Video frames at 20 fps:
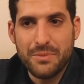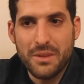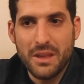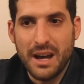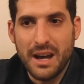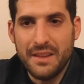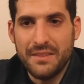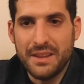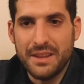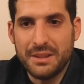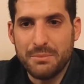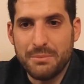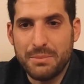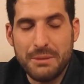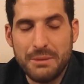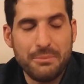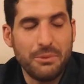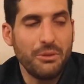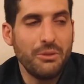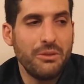and then the
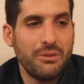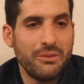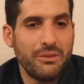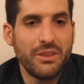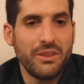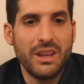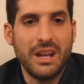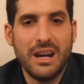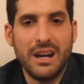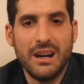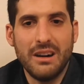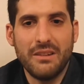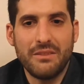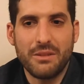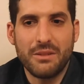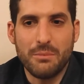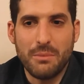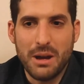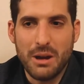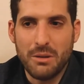people
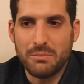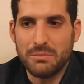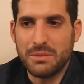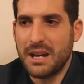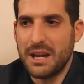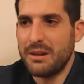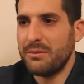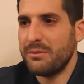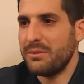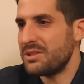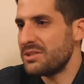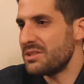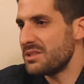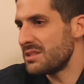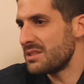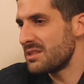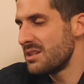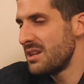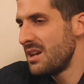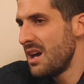from my hometown, which
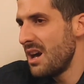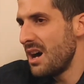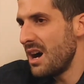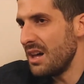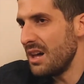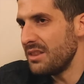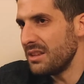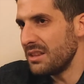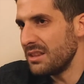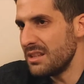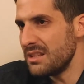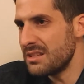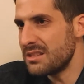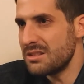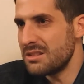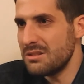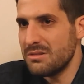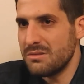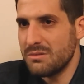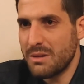is, I think these
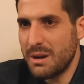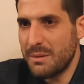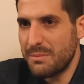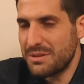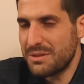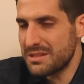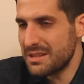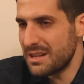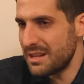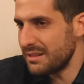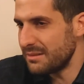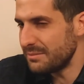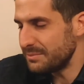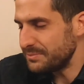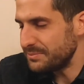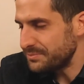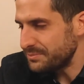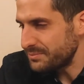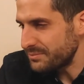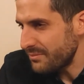two represent
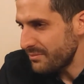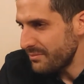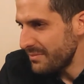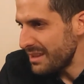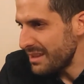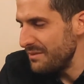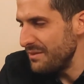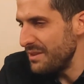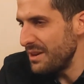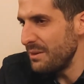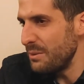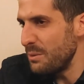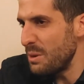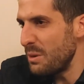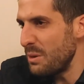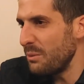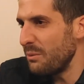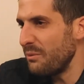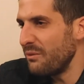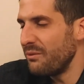
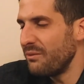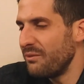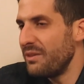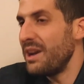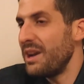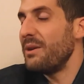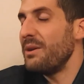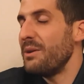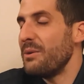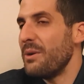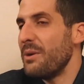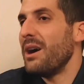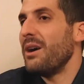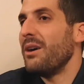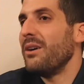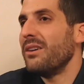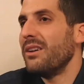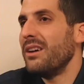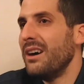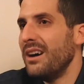very, very
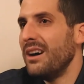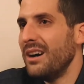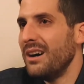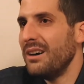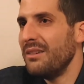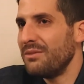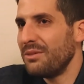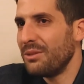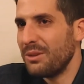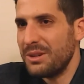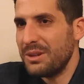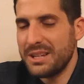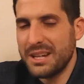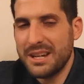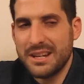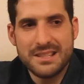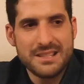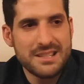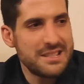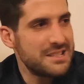well
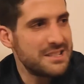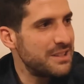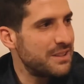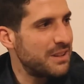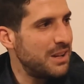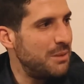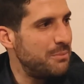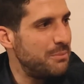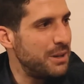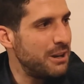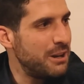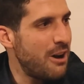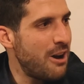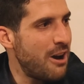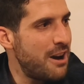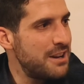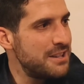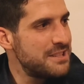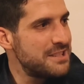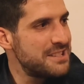Florentines because they've got big
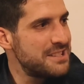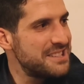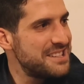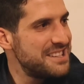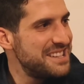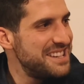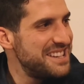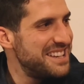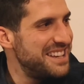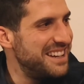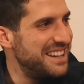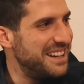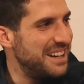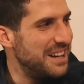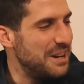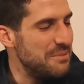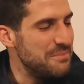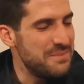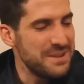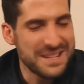hearts,
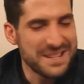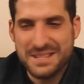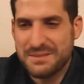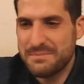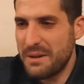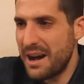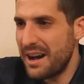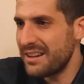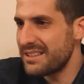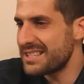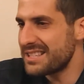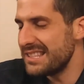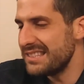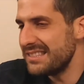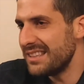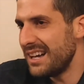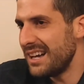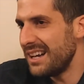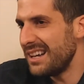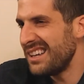big smiles, and
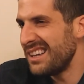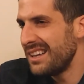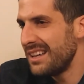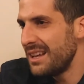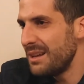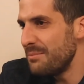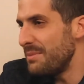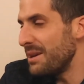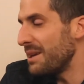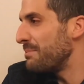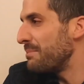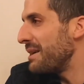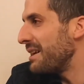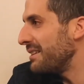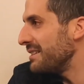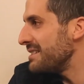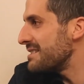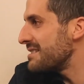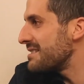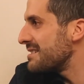big
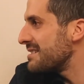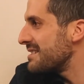bellies.